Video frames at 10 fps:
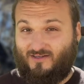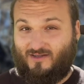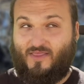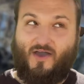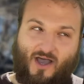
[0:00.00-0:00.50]

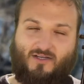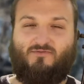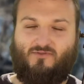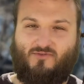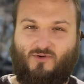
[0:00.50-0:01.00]
and the
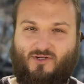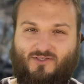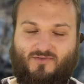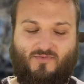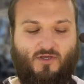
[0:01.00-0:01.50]
octave, of
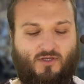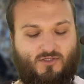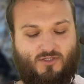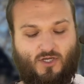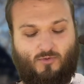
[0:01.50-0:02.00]
course.
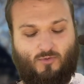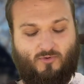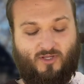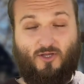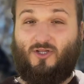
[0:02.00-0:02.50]
So we're
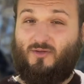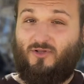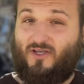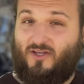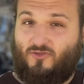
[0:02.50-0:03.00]
really only
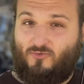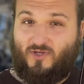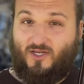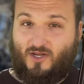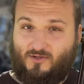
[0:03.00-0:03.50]
playing
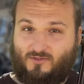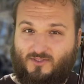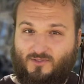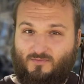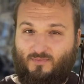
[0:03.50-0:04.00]
3
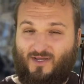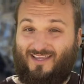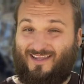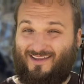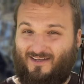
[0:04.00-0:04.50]
notes, but
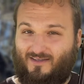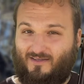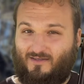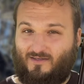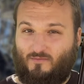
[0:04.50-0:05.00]
in
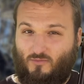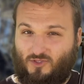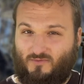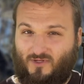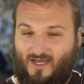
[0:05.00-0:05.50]

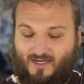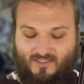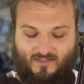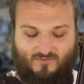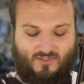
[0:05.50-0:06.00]
multiple
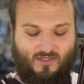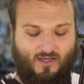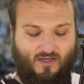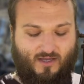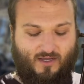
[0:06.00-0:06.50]
octaves.
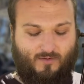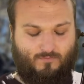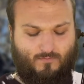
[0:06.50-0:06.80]
And